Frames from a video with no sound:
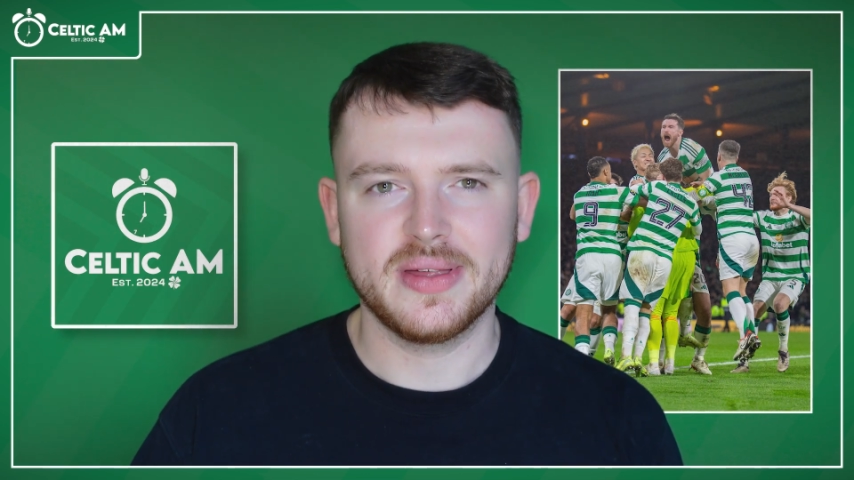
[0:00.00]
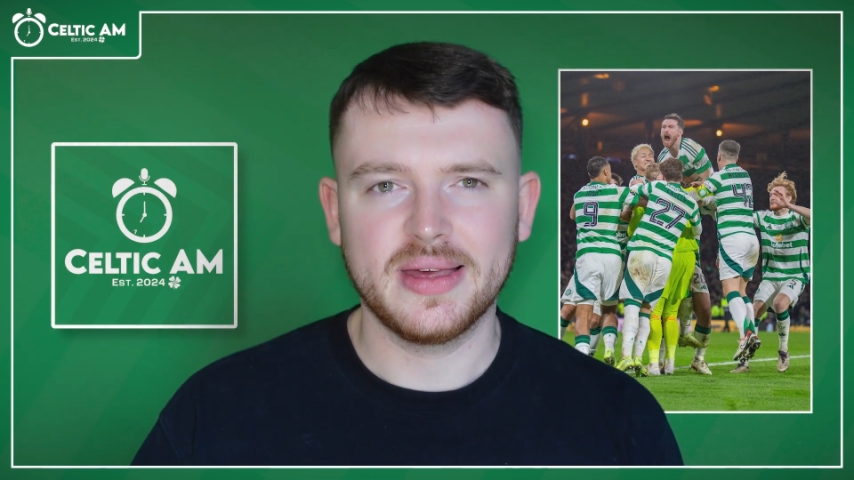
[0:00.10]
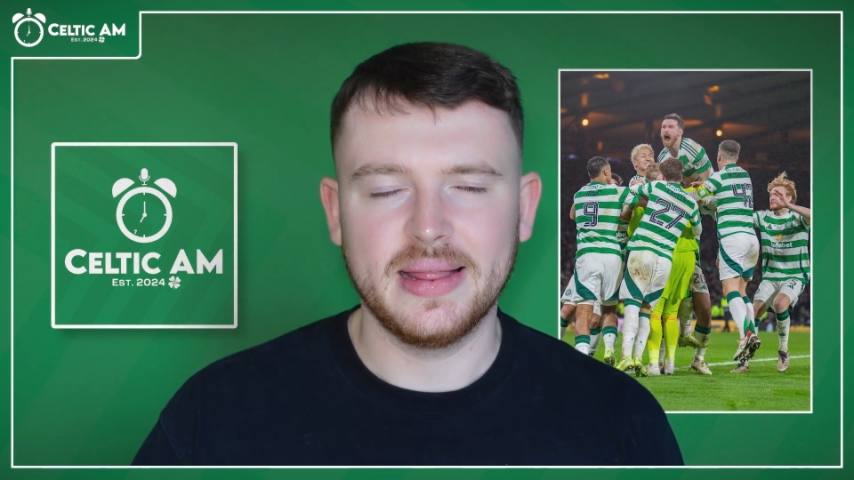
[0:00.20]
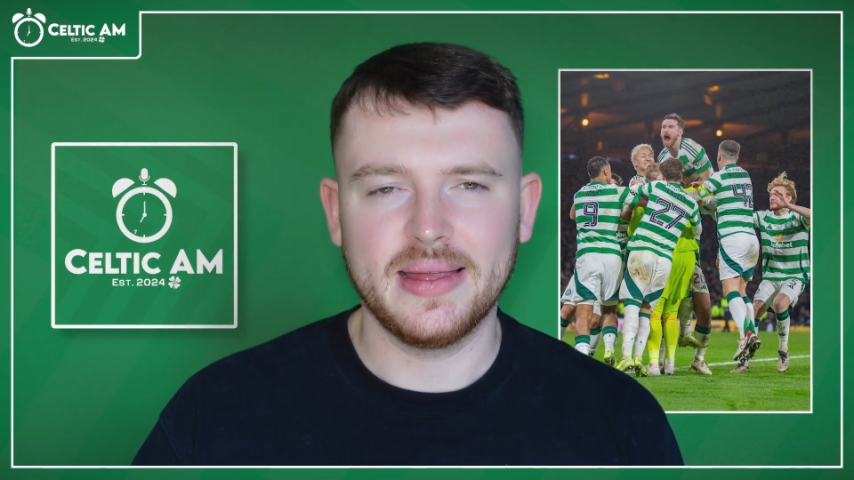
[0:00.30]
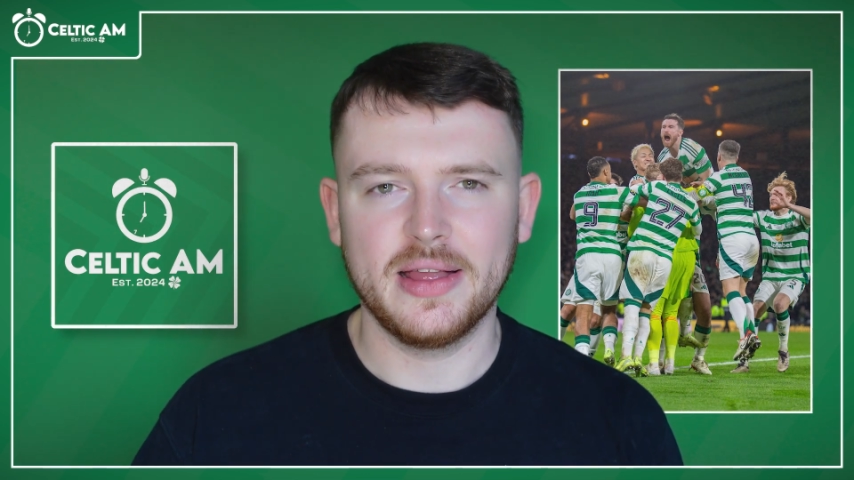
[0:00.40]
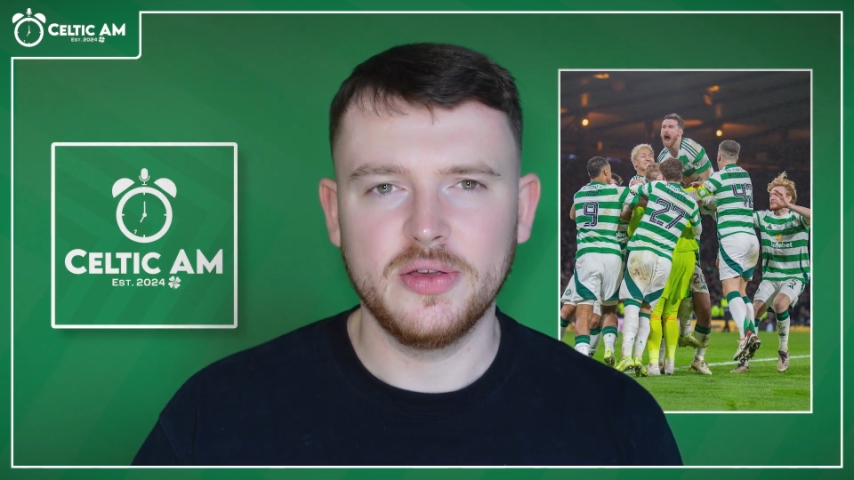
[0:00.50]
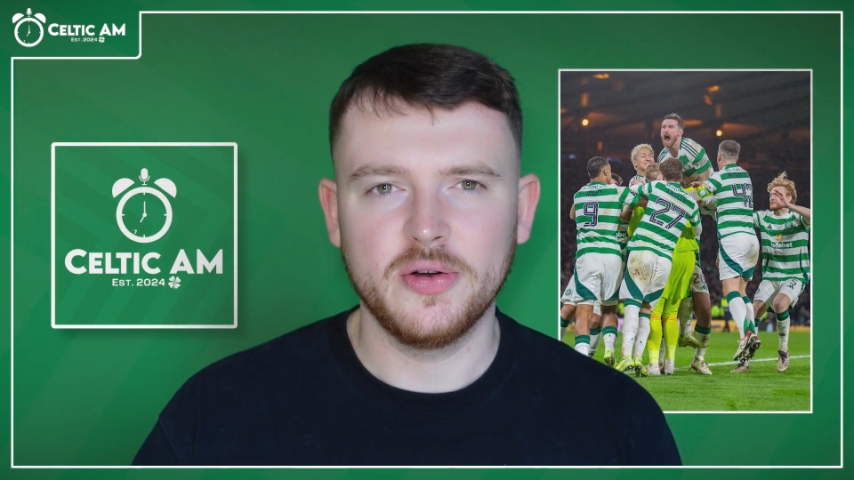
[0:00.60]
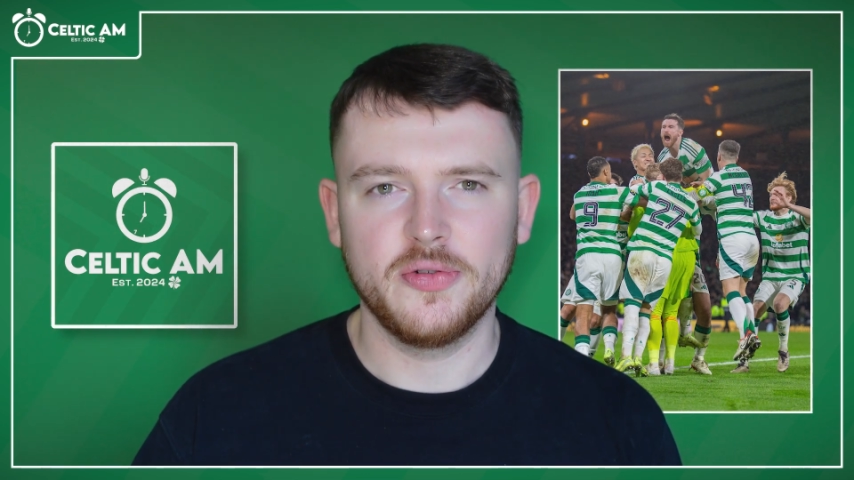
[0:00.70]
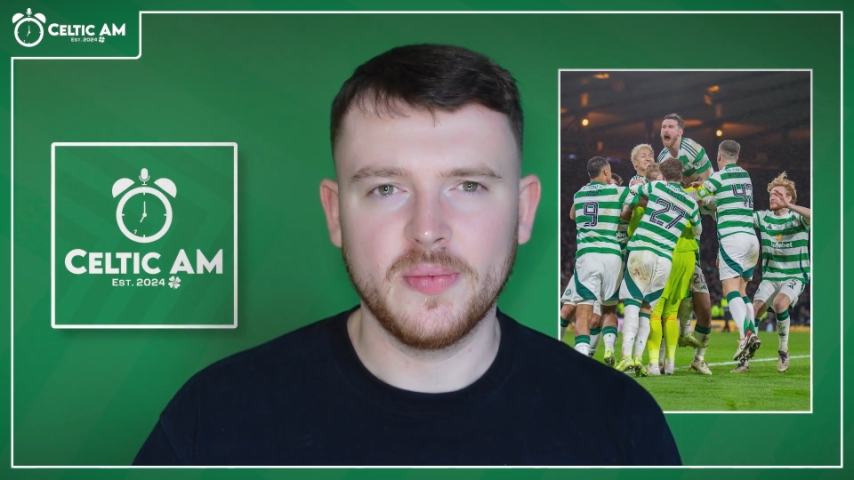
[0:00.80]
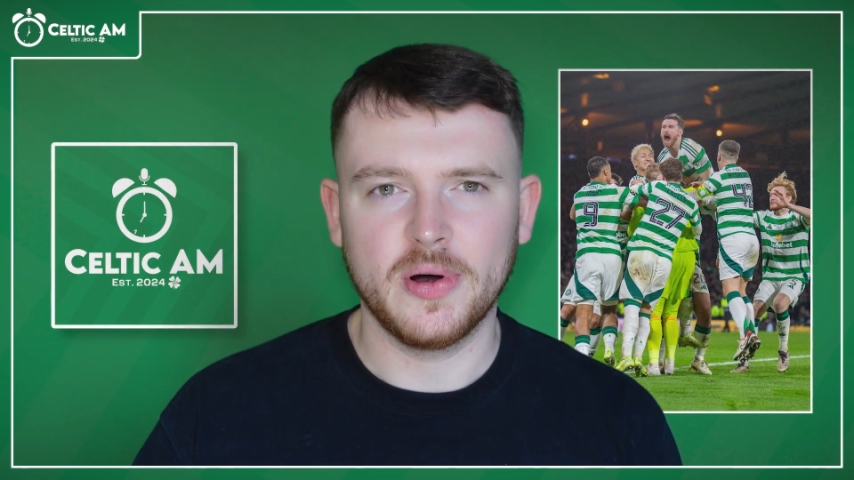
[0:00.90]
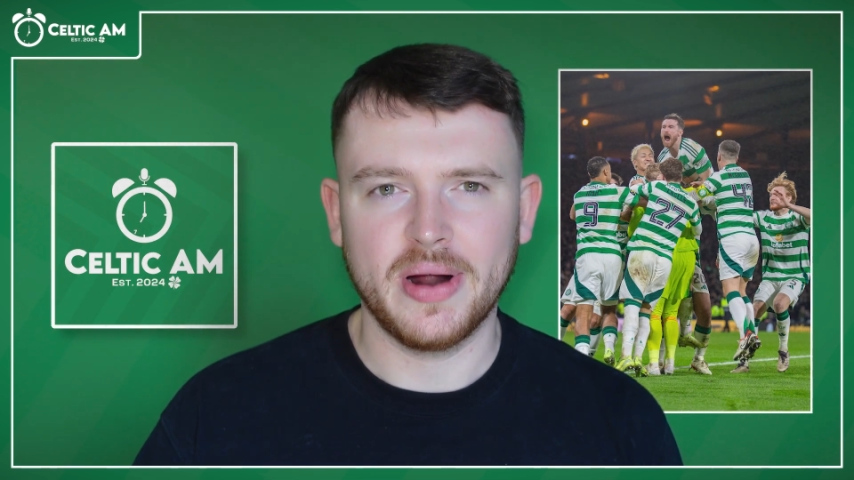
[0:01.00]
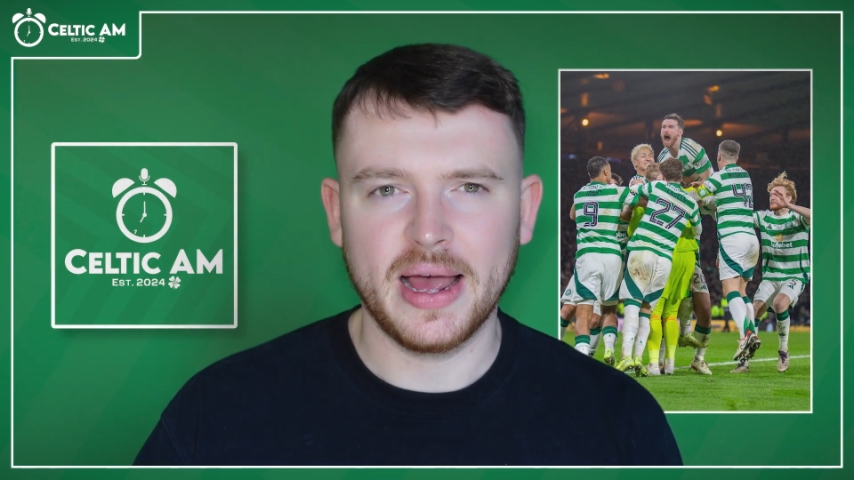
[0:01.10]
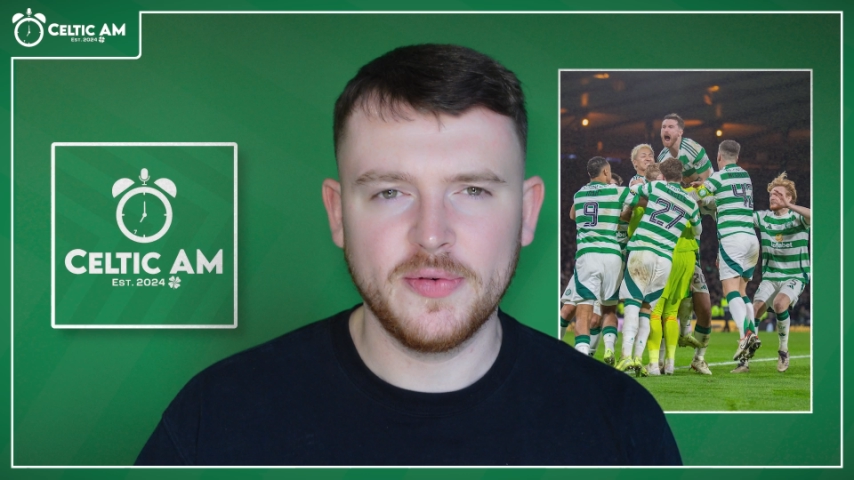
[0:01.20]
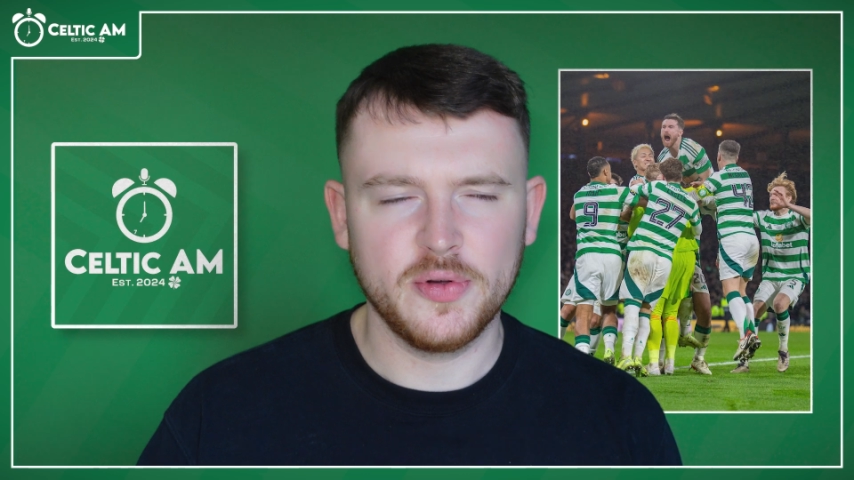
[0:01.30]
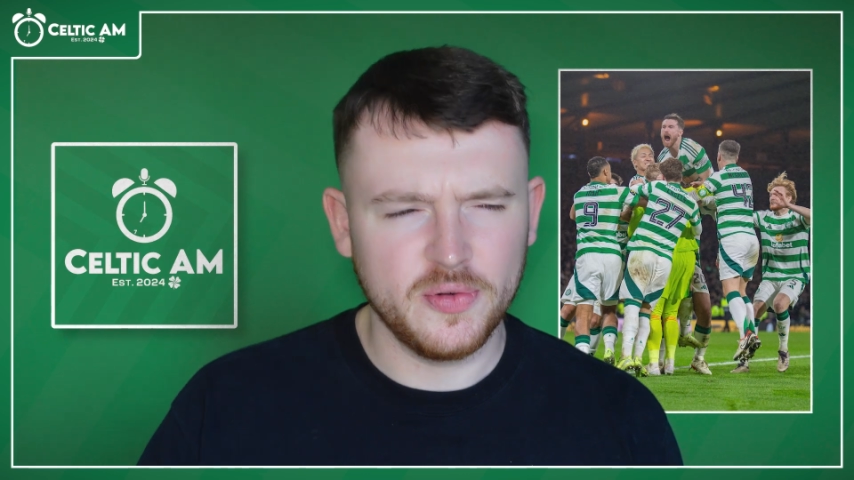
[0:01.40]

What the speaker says: continuing from our rivals.